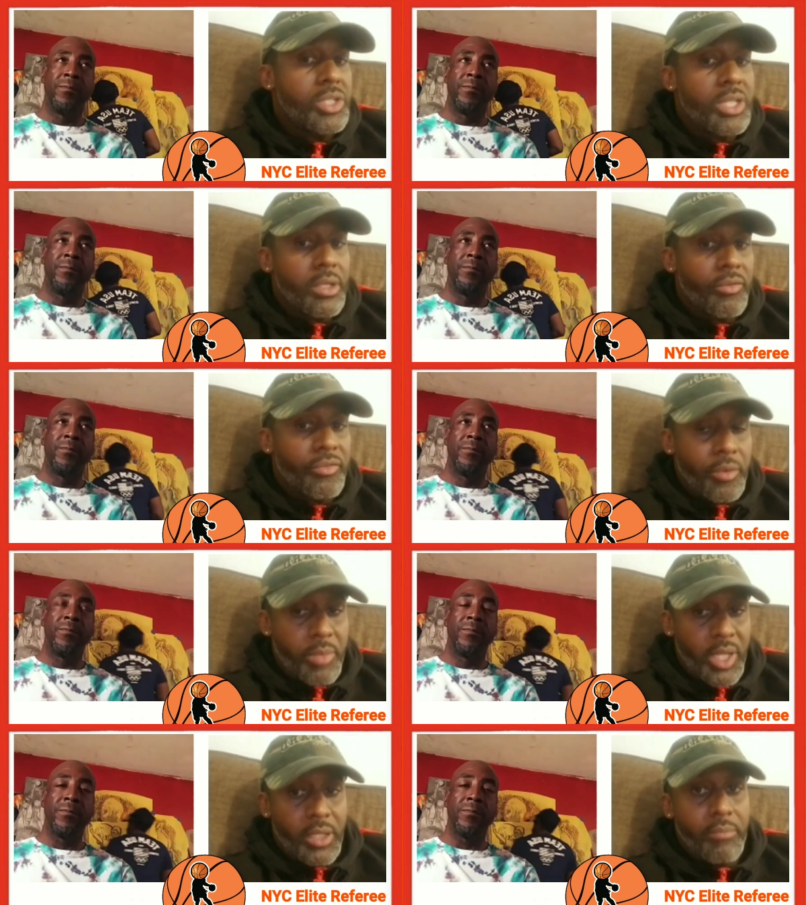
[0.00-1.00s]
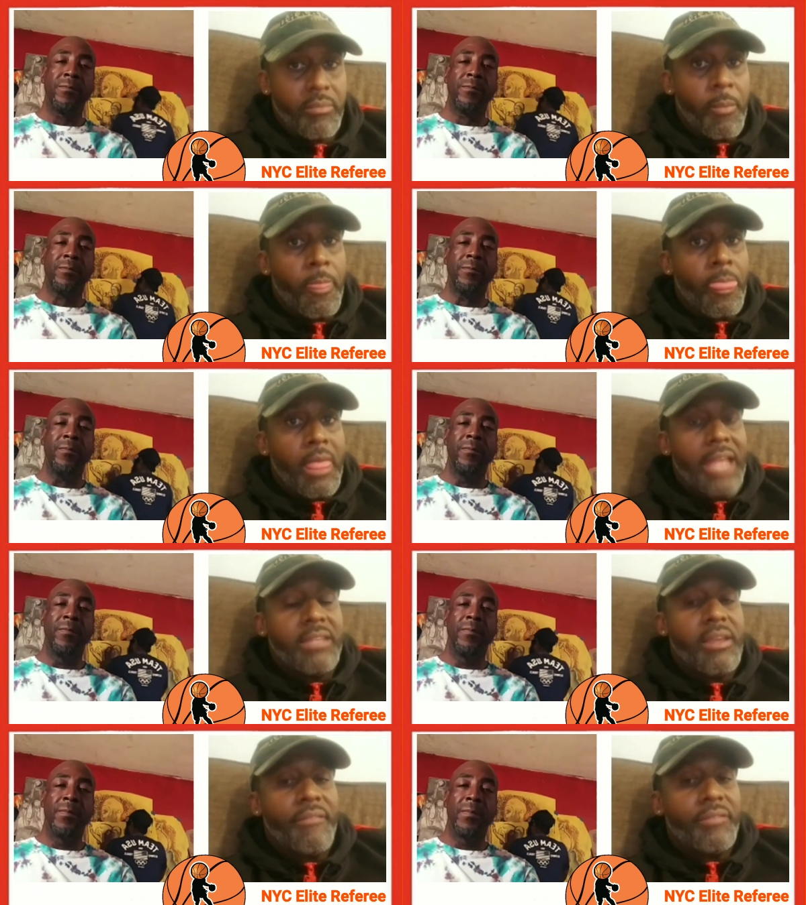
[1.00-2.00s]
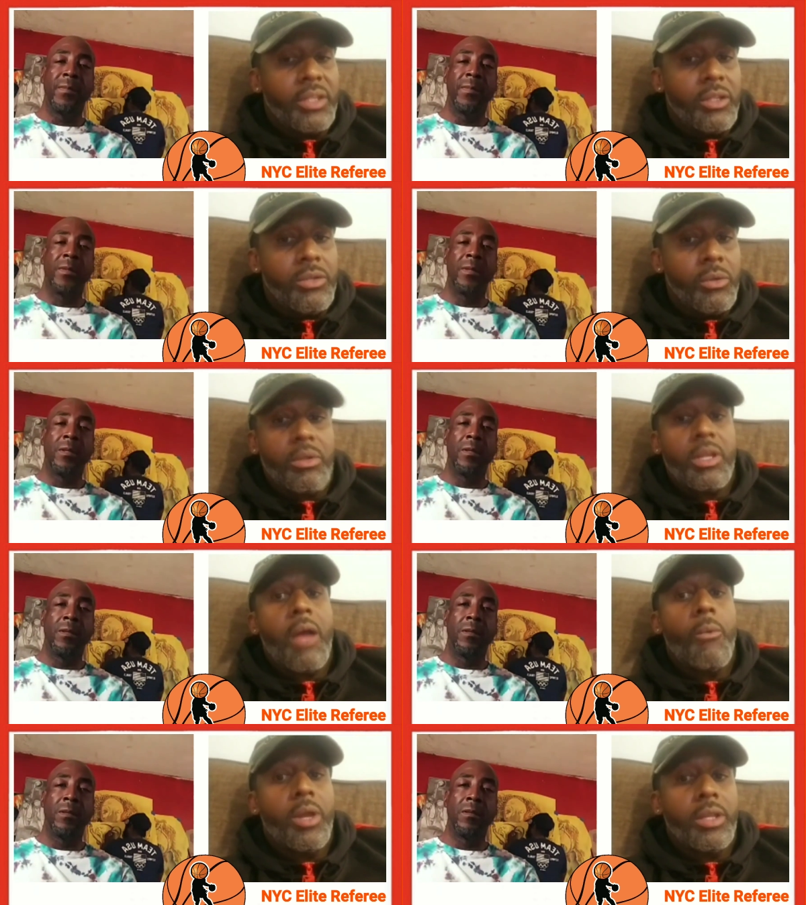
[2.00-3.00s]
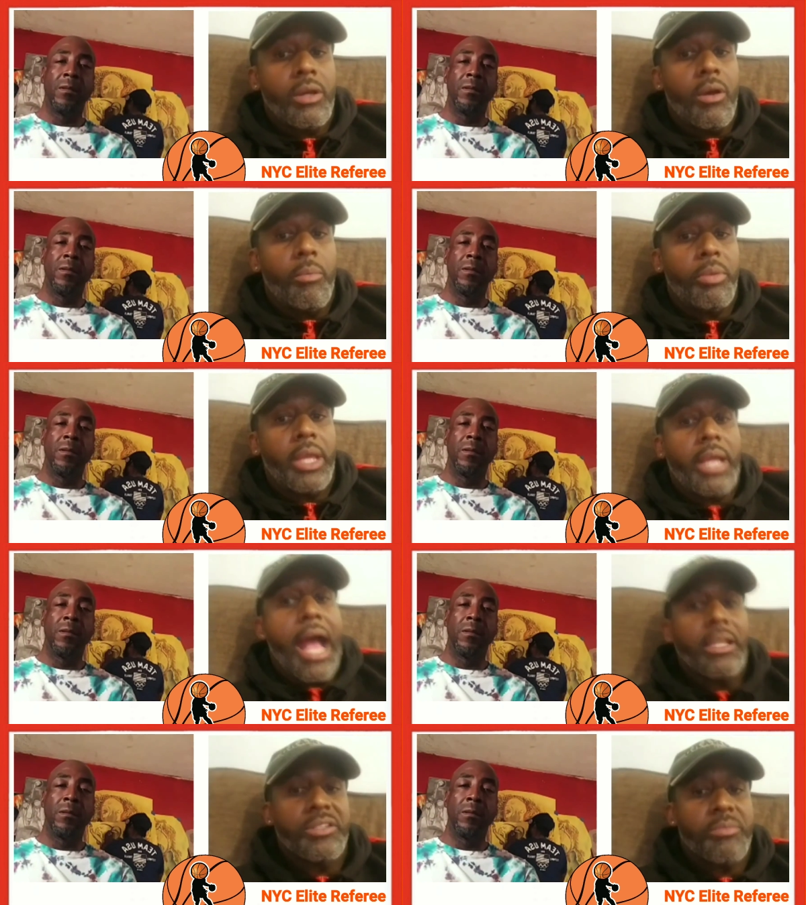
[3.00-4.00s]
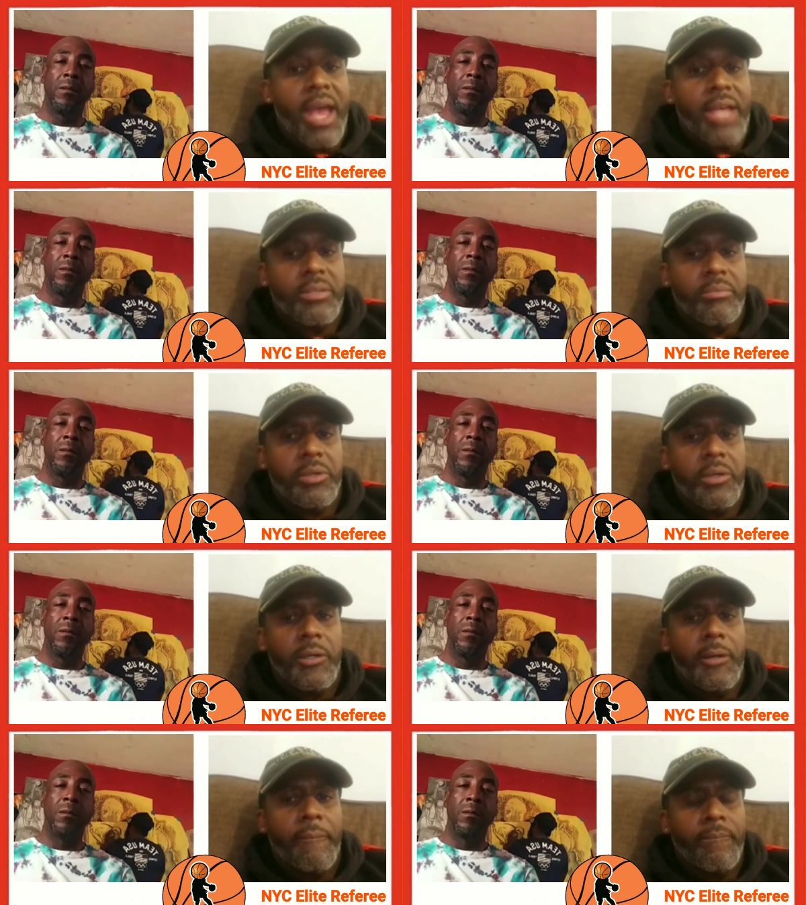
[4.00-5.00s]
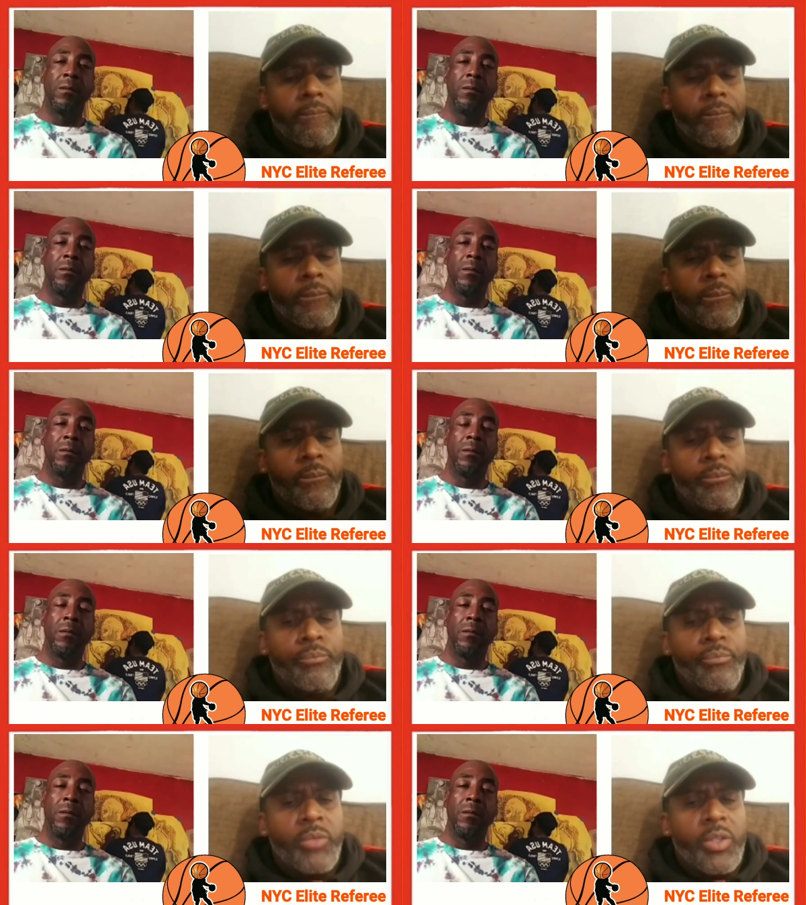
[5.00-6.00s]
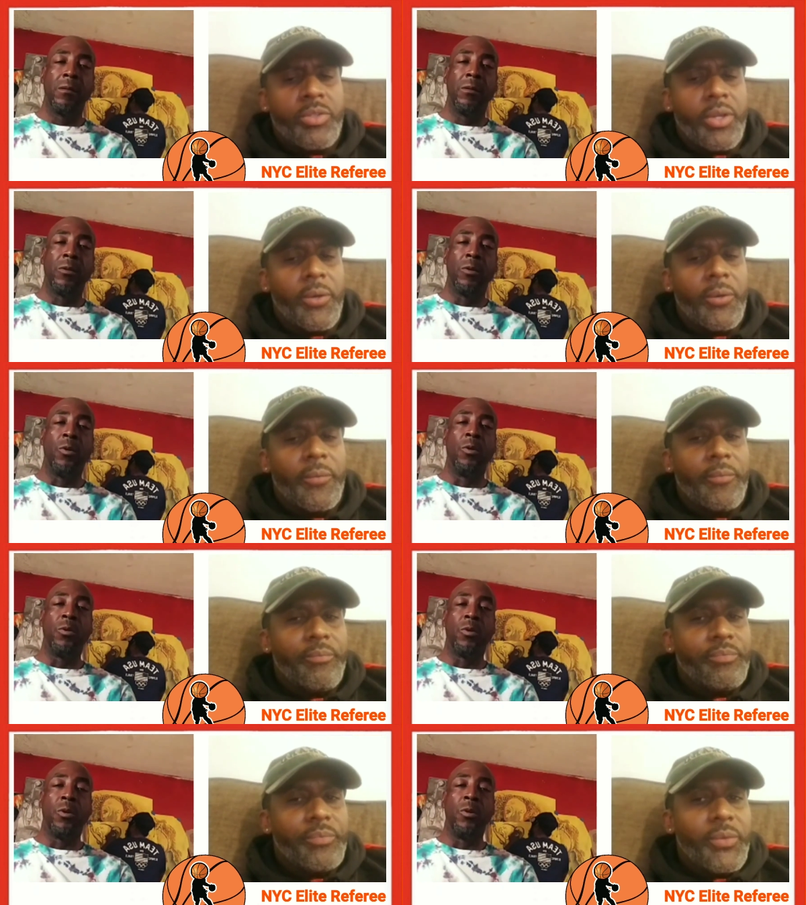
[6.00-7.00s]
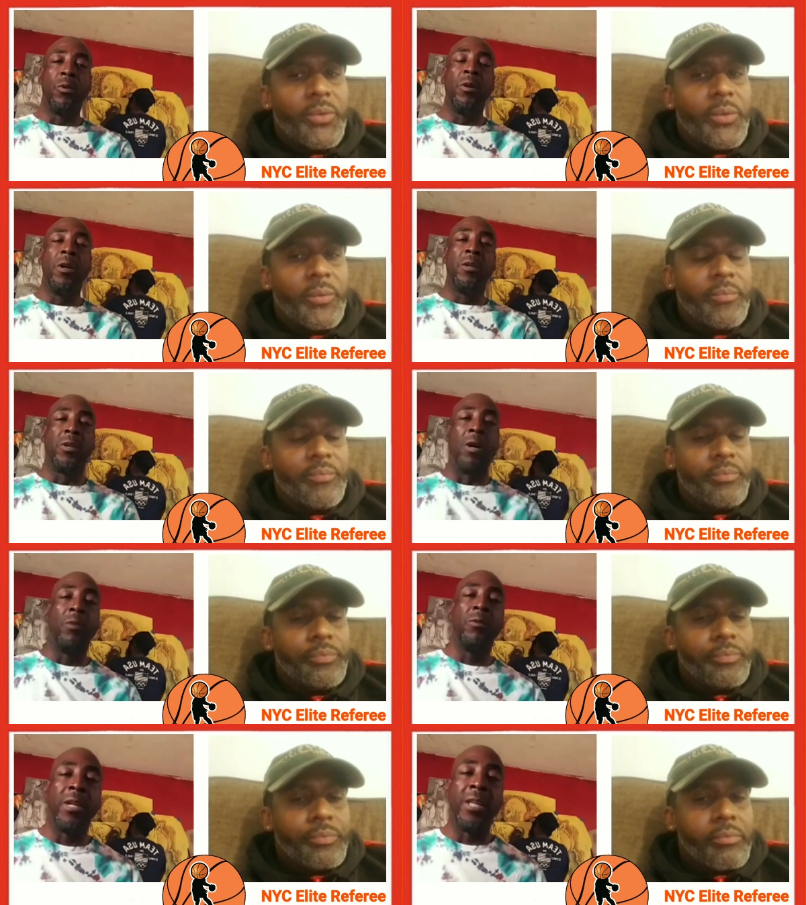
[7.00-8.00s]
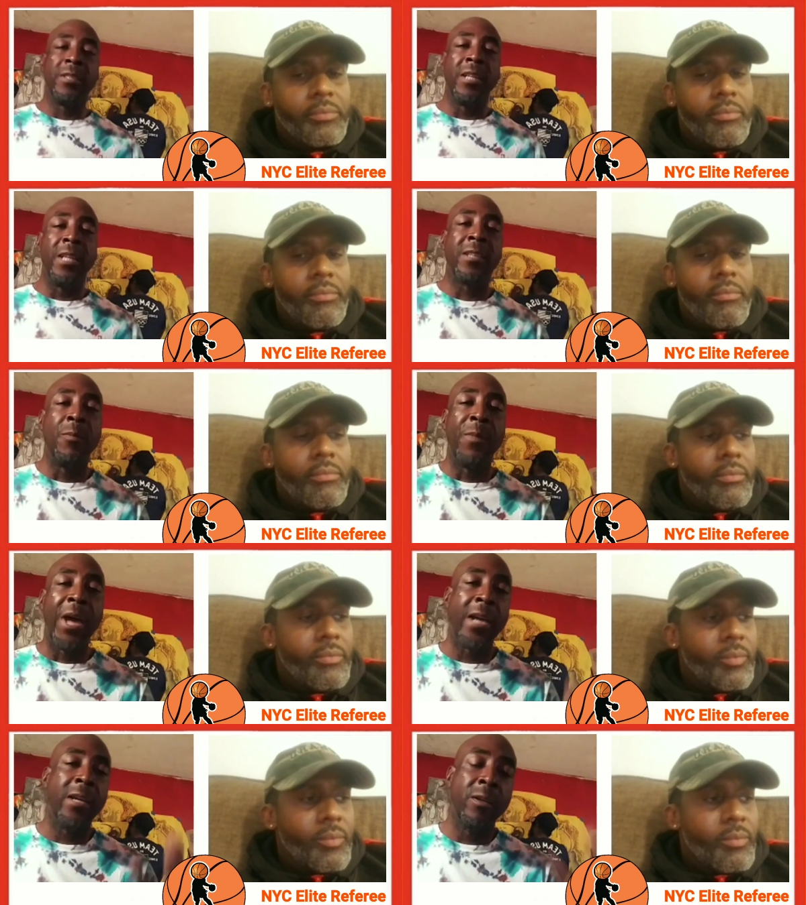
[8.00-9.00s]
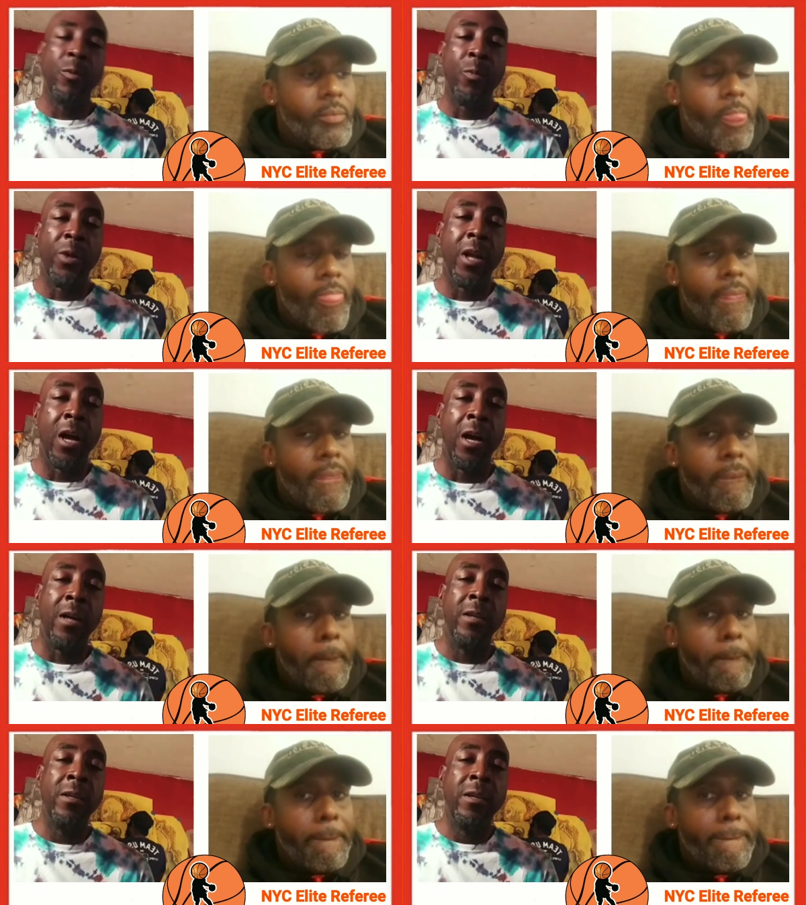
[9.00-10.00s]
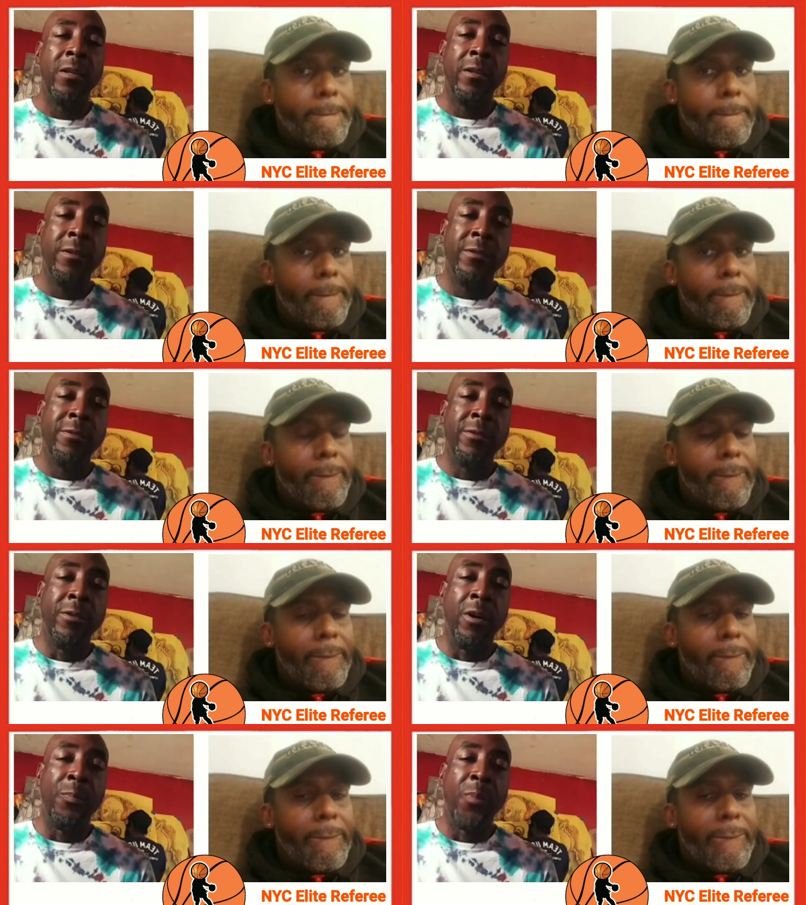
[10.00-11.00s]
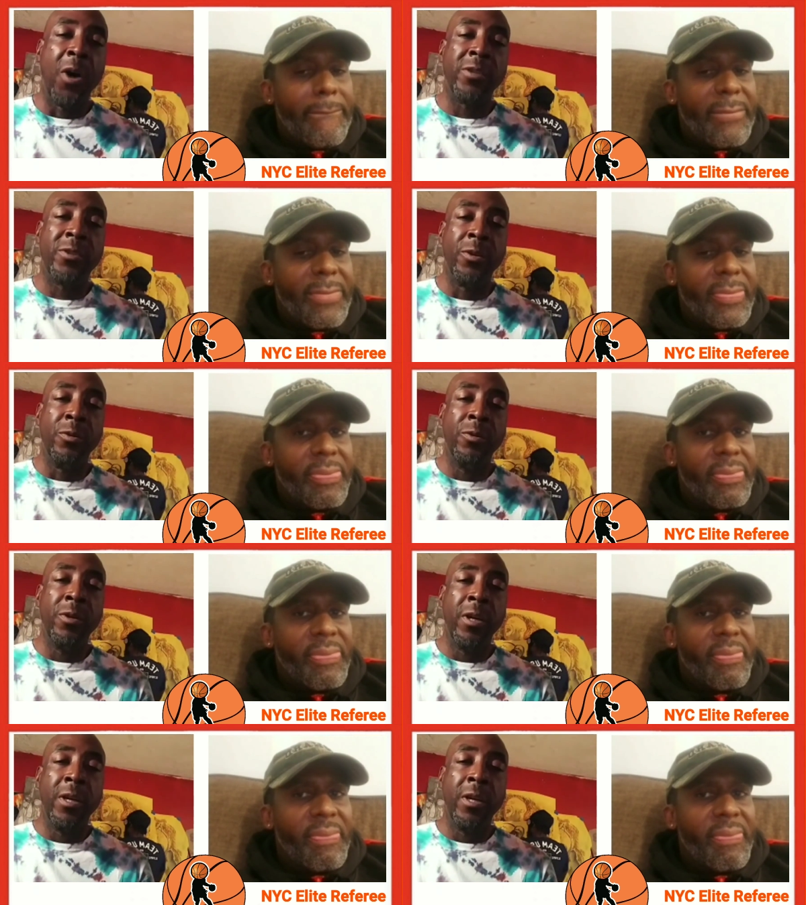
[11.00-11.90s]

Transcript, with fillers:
Speaker 1: deal for me. I definitely knew that I wanted to go play college basketball.
Speaker 2: So cool, you know. cool. So let's let's come back with uh, you know, part two.